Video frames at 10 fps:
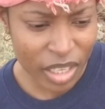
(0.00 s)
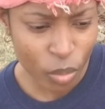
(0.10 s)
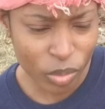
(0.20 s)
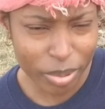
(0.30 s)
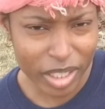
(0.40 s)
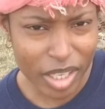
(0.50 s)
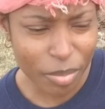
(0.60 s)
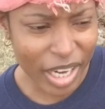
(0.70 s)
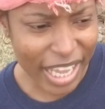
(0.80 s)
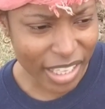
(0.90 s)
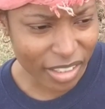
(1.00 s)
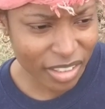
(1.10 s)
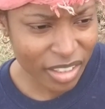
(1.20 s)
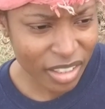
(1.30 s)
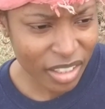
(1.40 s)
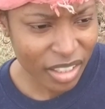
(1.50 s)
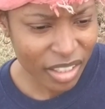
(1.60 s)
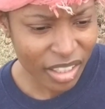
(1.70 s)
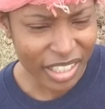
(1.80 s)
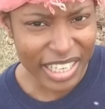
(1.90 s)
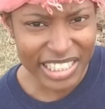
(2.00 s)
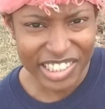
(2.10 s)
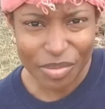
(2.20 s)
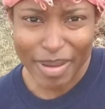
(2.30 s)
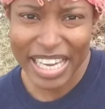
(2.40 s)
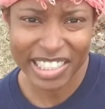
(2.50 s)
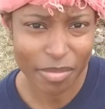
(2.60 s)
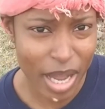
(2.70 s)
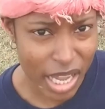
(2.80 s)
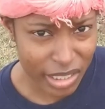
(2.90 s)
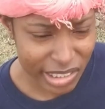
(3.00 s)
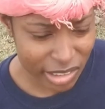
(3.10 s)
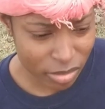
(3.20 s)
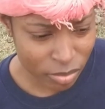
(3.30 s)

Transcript: would be number 8, and that's to maximize.